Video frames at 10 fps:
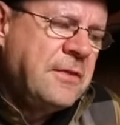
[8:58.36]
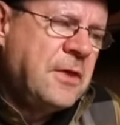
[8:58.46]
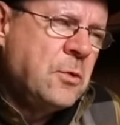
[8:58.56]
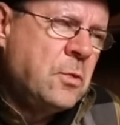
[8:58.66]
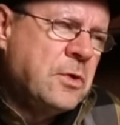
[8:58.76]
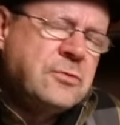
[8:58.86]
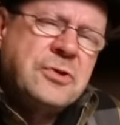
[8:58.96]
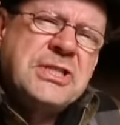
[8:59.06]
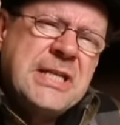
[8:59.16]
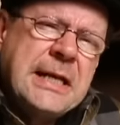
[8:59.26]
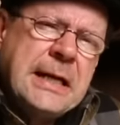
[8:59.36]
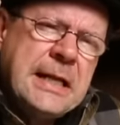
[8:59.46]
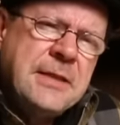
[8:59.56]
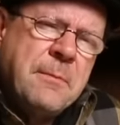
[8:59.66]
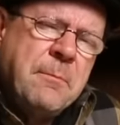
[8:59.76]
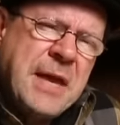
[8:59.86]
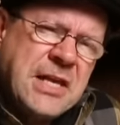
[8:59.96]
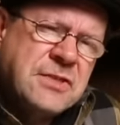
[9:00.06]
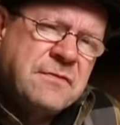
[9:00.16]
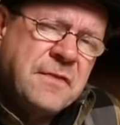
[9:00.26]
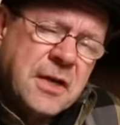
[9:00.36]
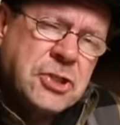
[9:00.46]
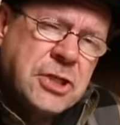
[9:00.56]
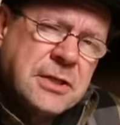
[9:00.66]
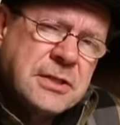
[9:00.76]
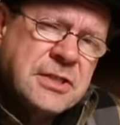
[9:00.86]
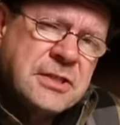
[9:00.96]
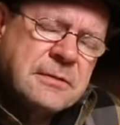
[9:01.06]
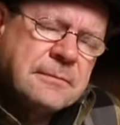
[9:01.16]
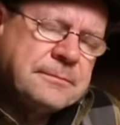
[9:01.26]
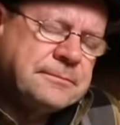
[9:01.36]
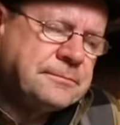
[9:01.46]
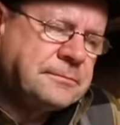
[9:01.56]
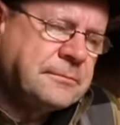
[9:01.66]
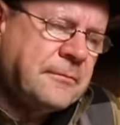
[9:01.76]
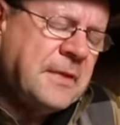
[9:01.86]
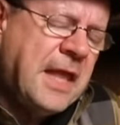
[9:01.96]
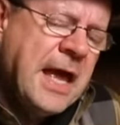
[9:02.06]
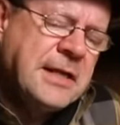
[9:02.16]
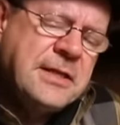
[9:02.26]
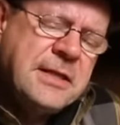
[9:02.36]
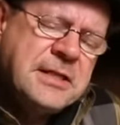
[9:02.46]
that were routinely the best versions. And in the